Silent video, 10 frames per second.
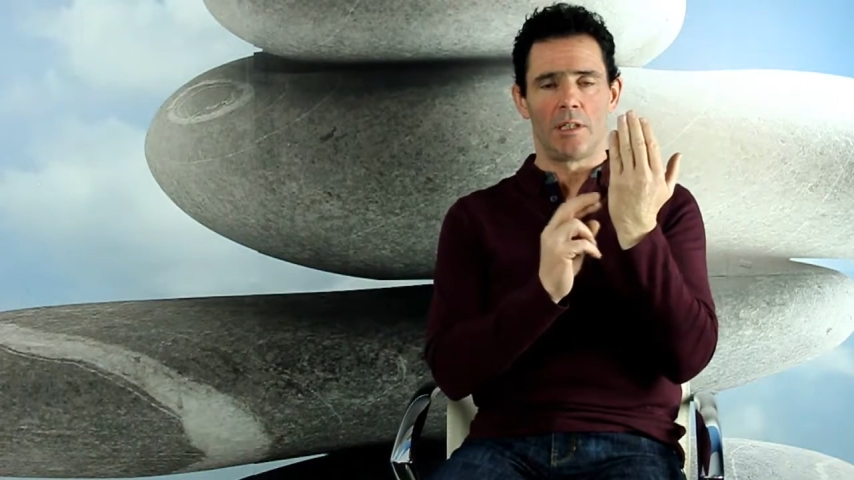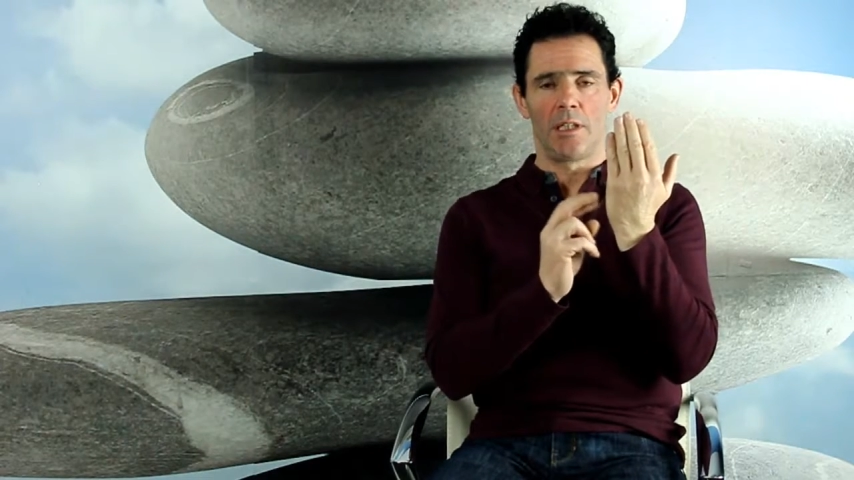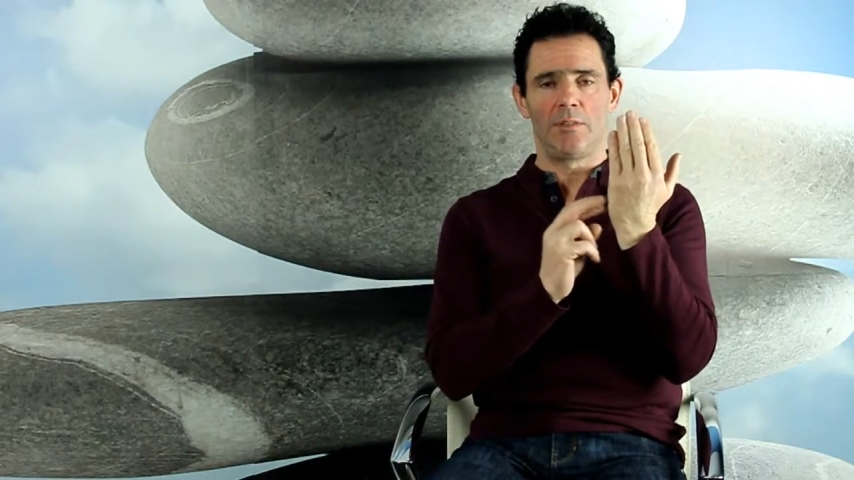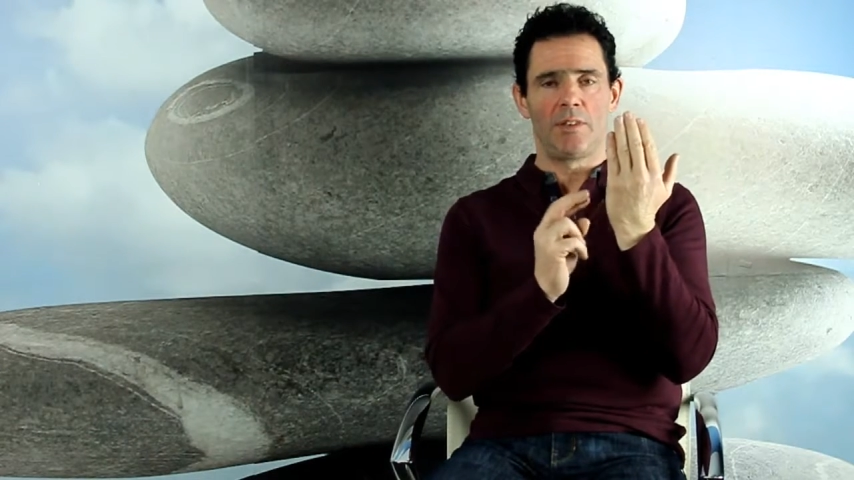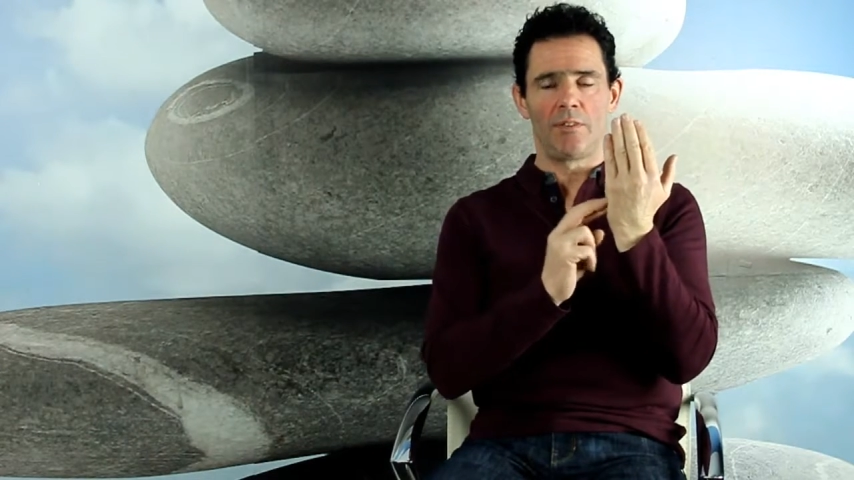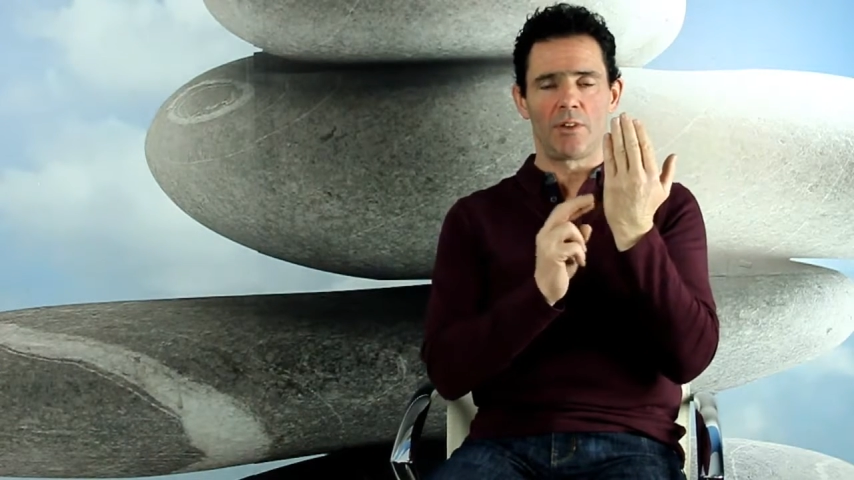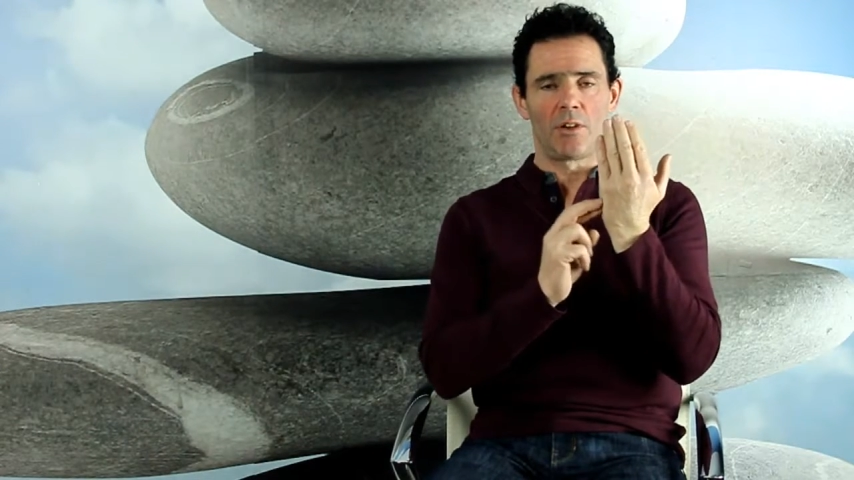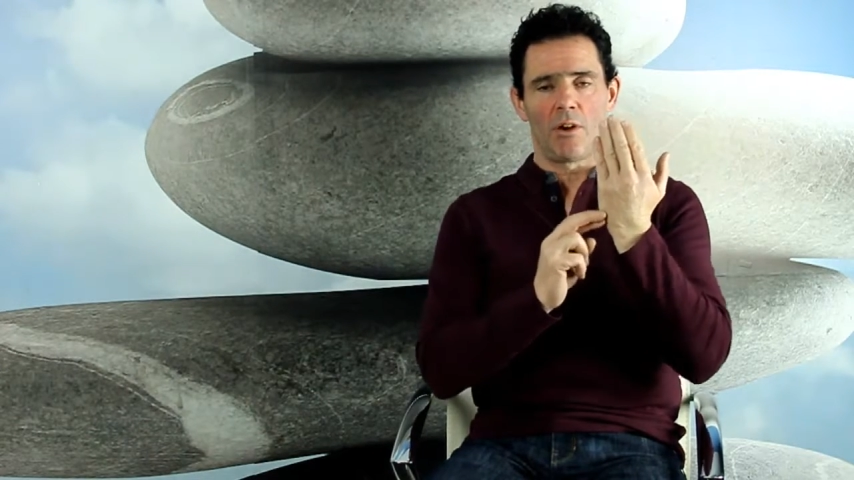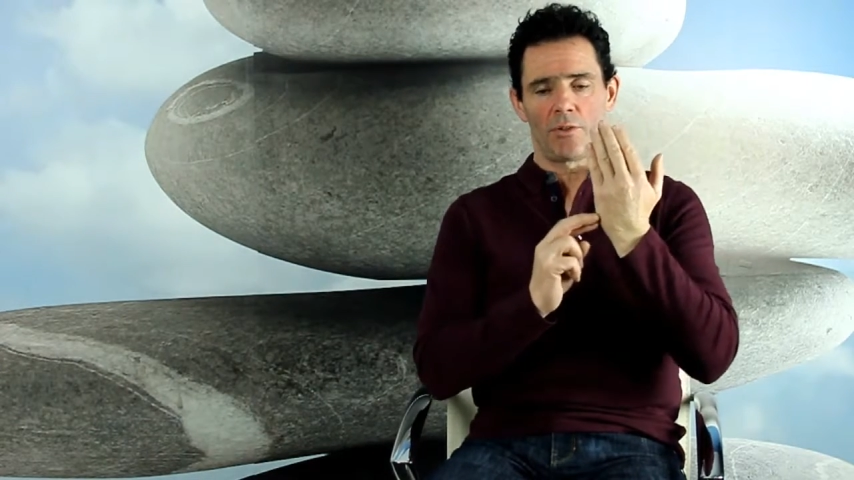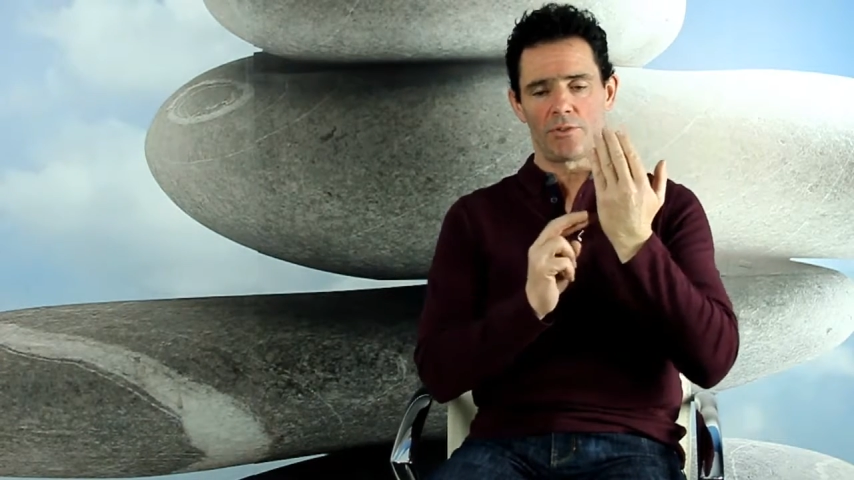even if it
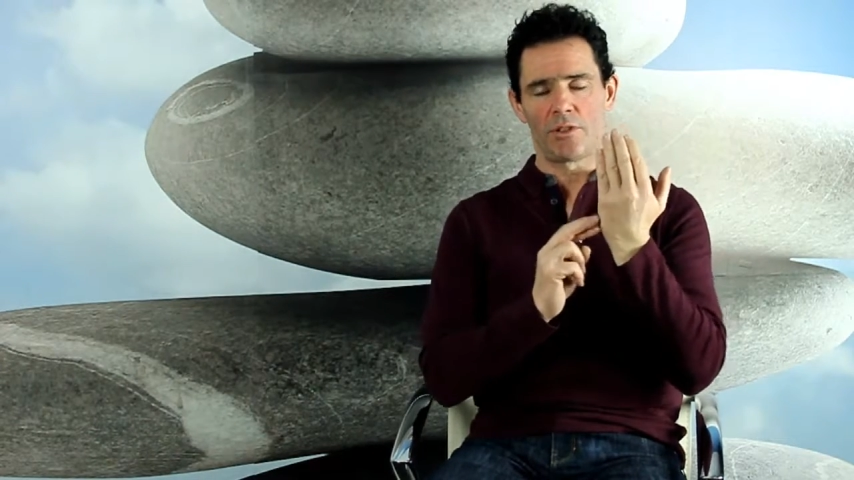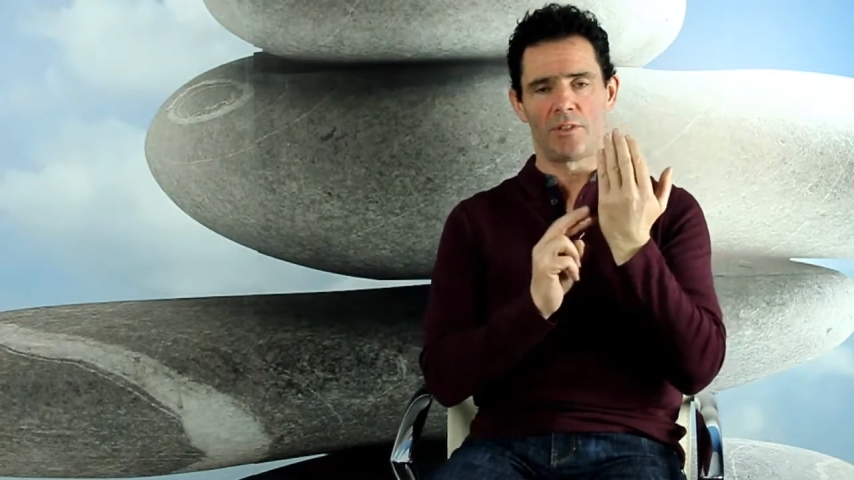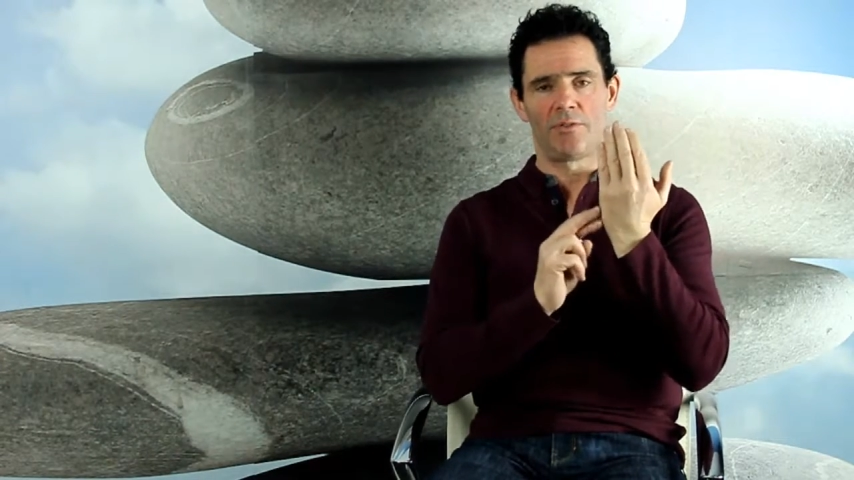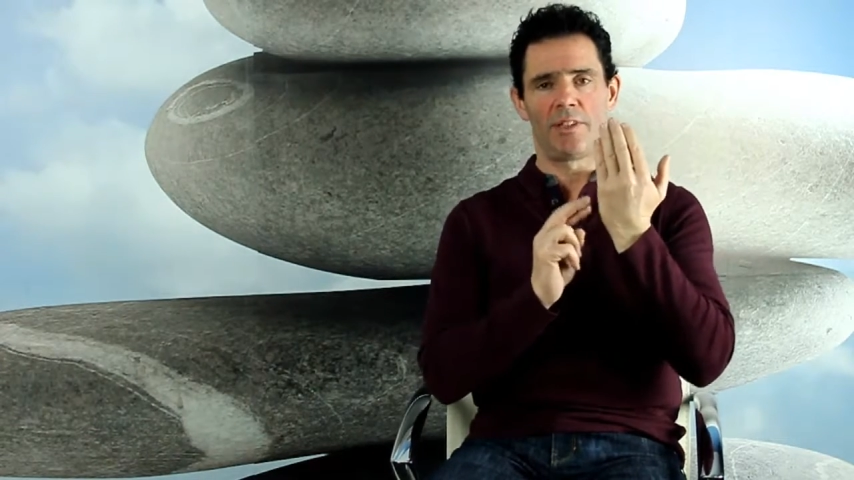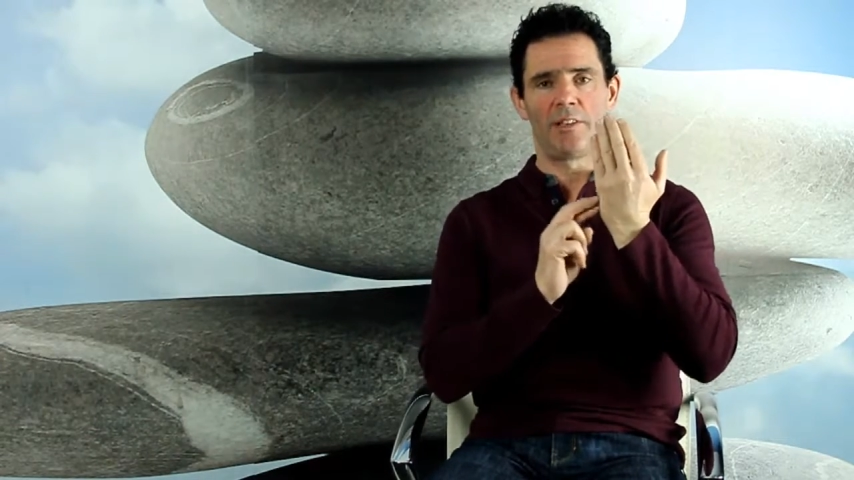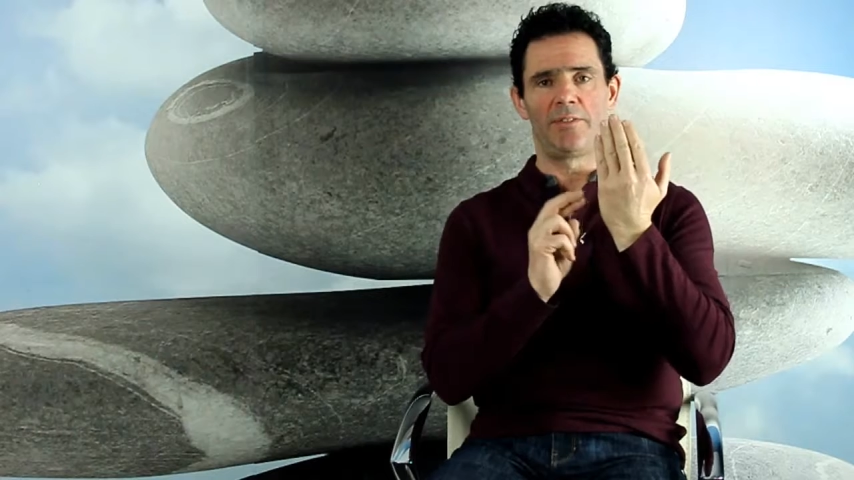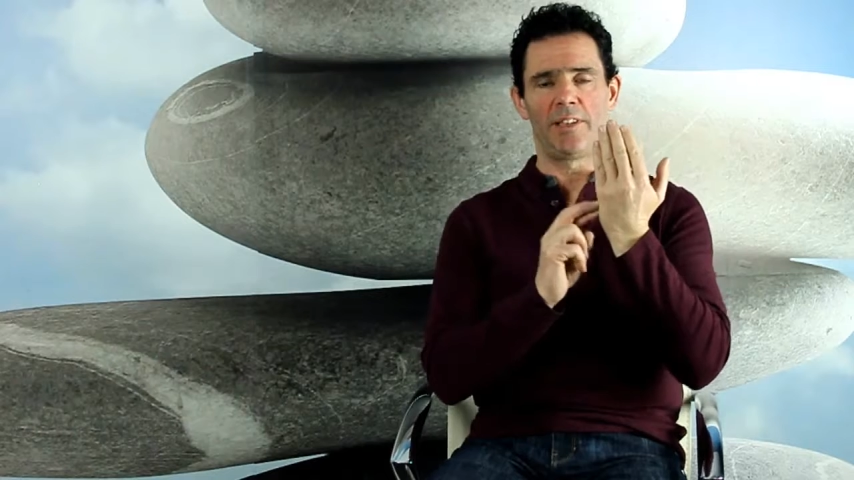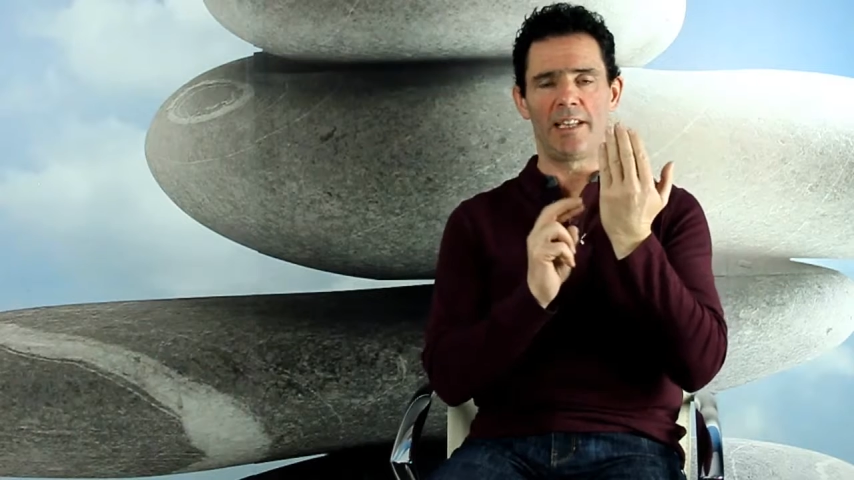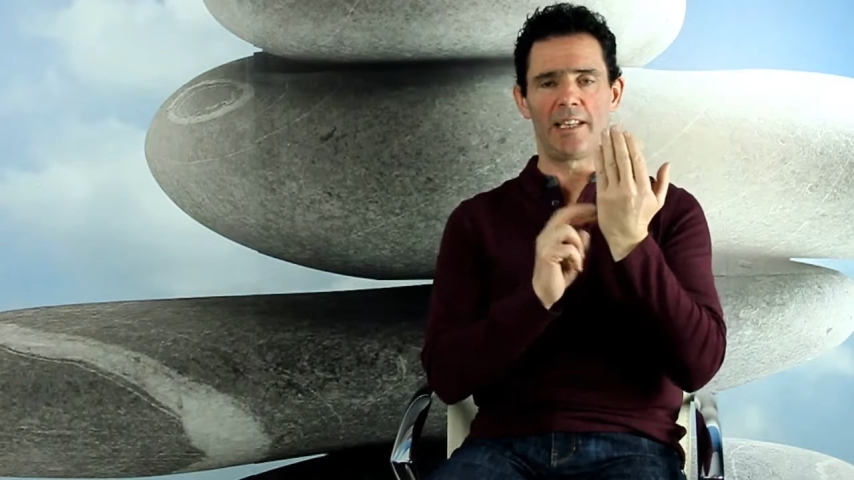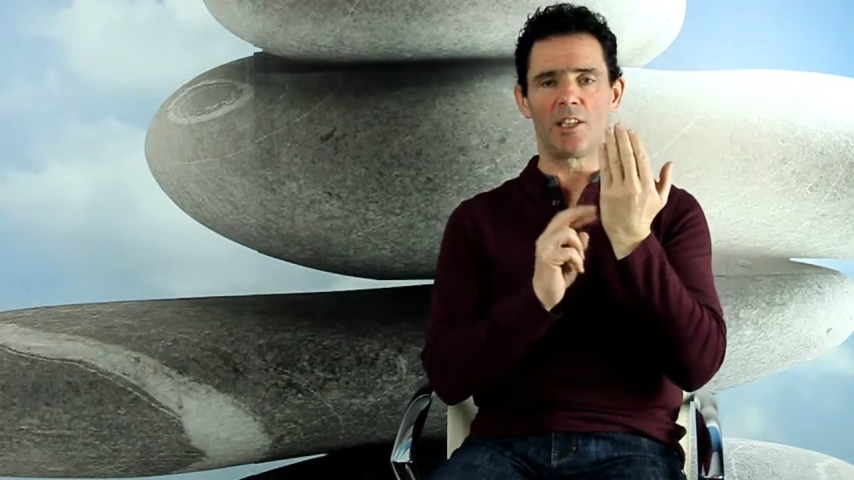caused you to feel a feeling